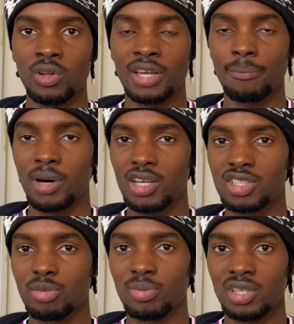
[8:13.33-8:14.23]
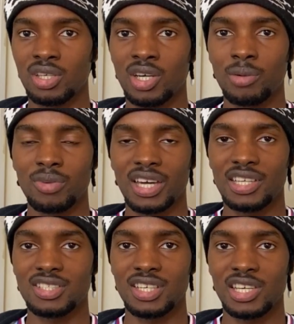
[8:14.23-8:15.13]
and possibly
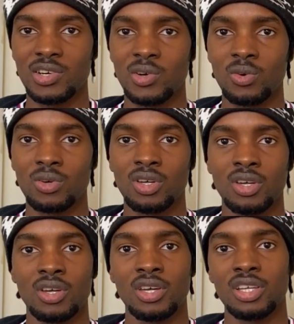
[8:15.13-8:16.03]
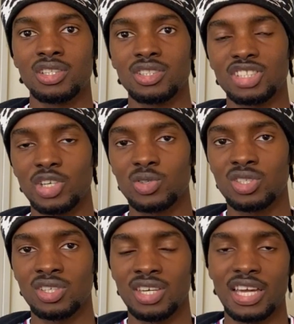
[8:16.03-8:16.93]
Caicedo to
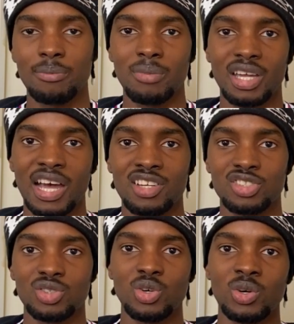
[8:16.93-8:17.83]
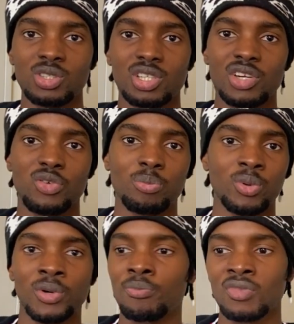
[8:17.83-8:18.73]
Chelsea and McAllister going to
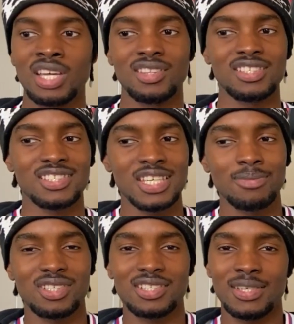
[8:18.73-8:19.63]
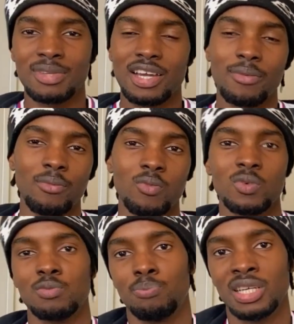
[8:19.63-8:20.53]
Liverpool, this team is a team that
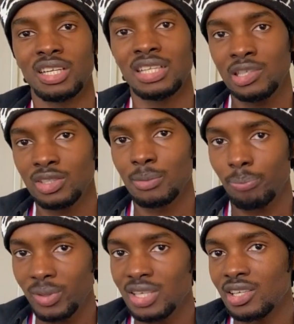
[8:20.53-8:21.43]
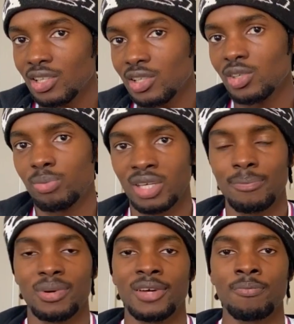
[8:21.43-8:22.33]
been a little depleted a little bit,
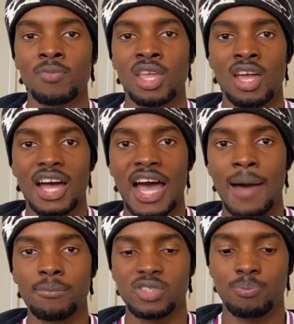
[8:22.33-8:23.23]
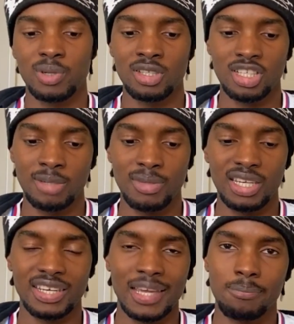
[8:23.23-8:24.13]
but I'm putting them in
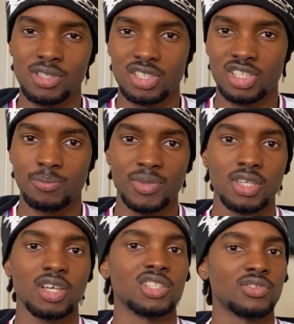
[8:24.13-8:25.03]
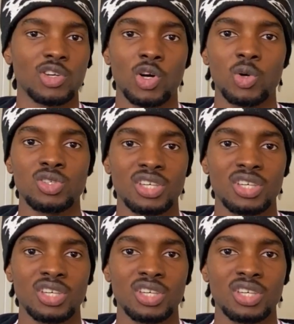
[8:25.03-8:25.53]
9th position because of the coach.